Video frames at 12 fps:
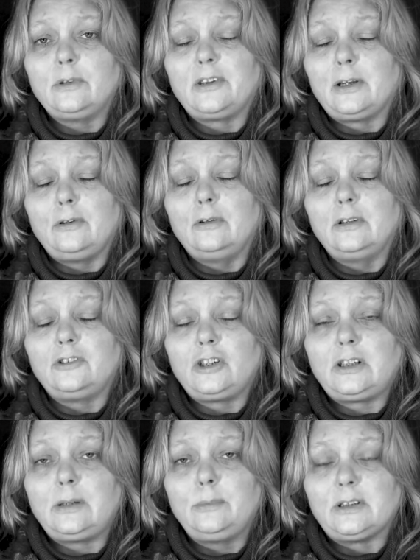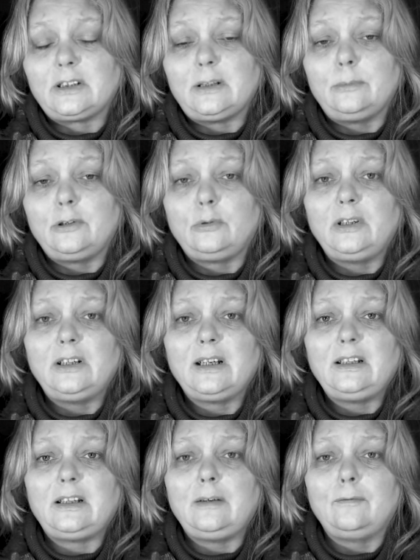without legitimacy, between
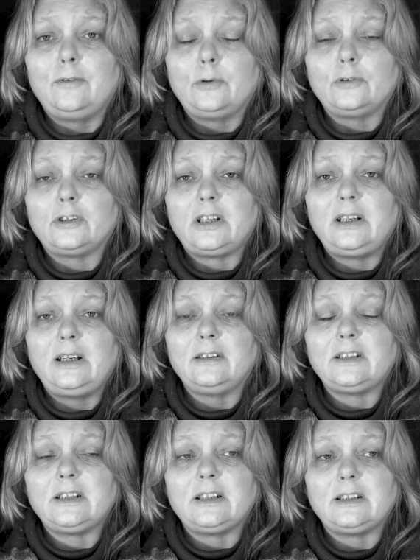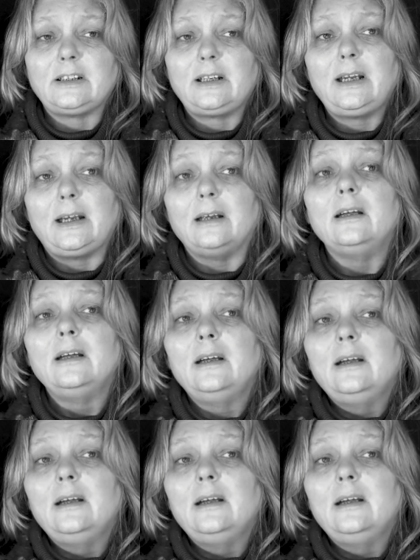1948 and 68